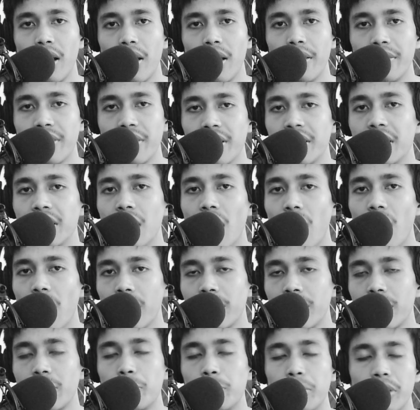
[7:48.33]
then the
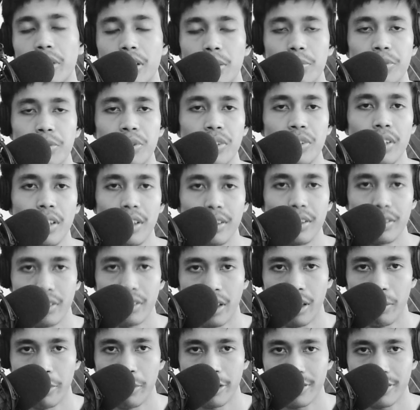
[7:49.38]
other becomes
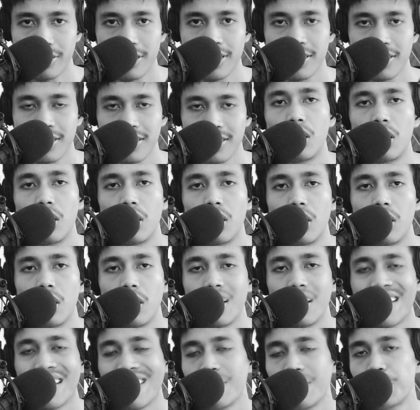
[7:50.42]
irrelevant.
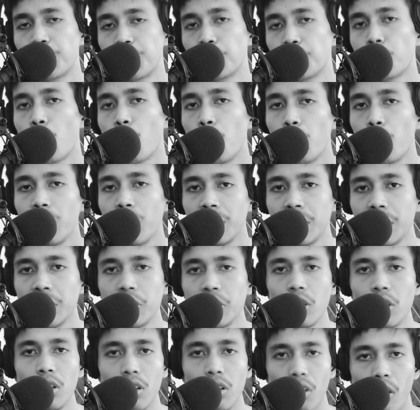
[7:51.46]
If someone in
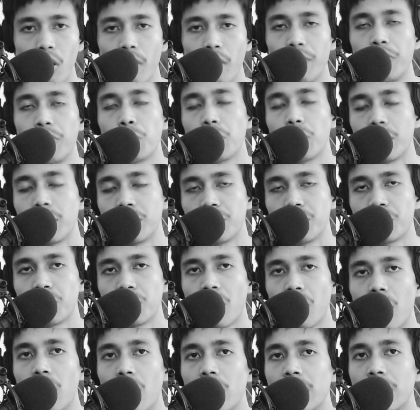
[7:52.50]
your loved ones
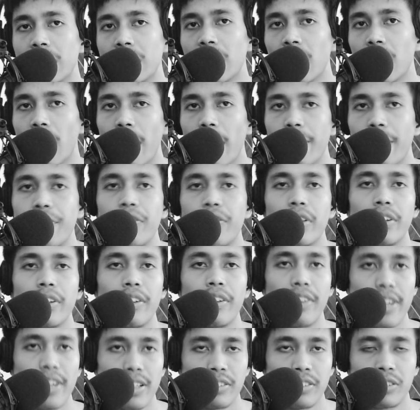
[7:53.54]
are in a life and
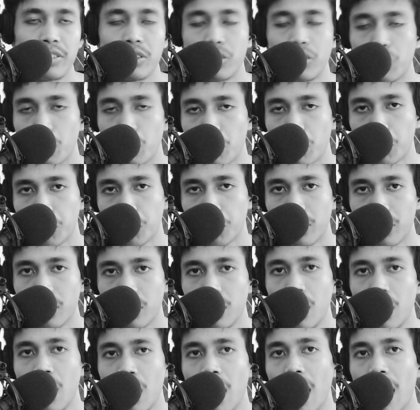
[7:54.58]
death situation
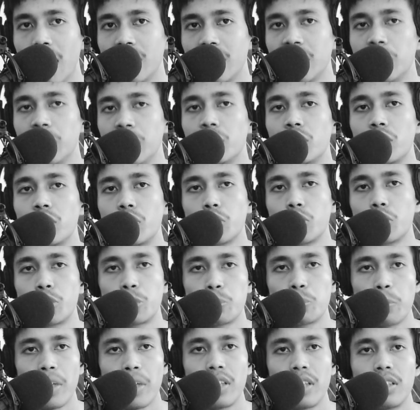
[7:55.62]
and you need to
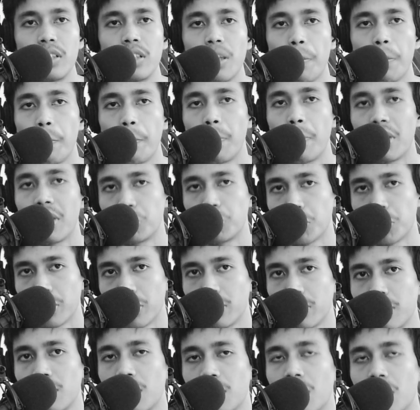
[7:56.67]
spend a
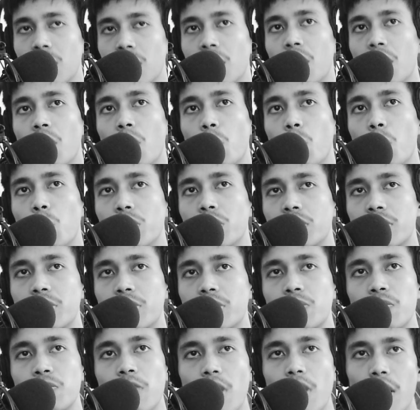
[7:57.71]
budget which is
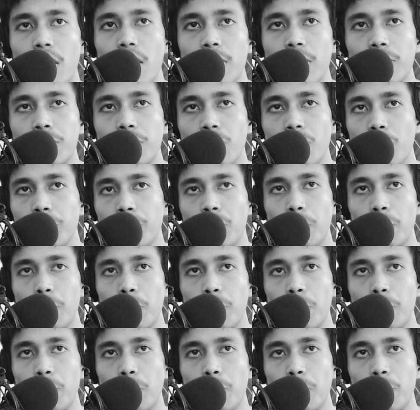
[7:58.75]
far from your